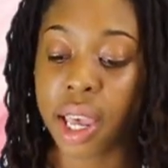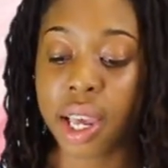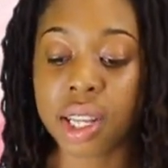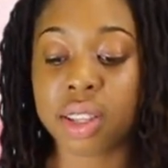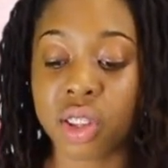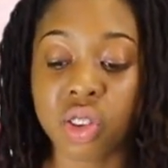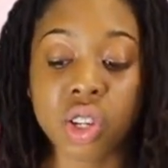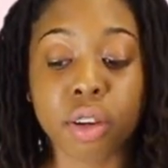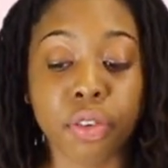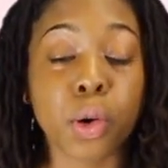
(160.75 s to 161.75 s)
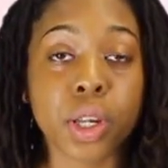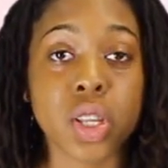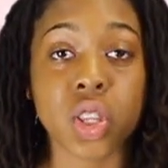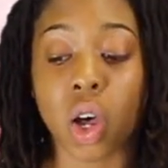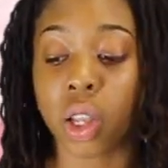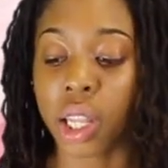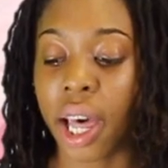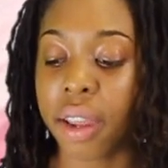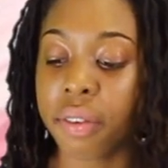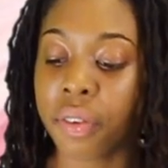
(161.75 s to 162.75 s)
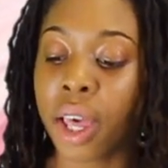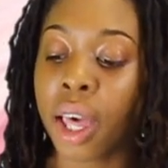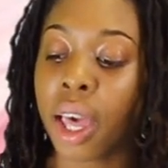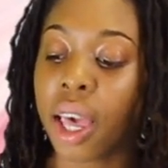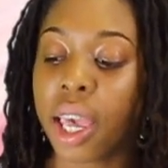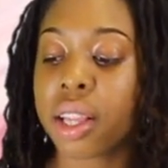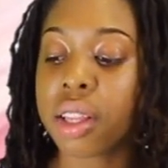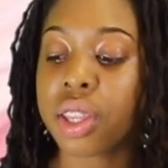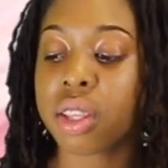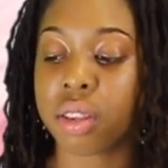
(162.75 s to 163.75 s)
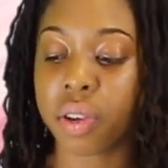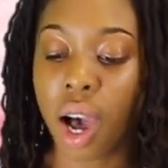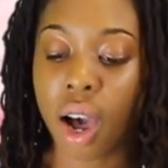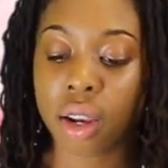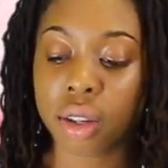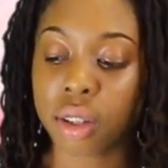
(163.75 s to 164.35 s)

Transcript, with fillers: and sincere focus on life and the things of God.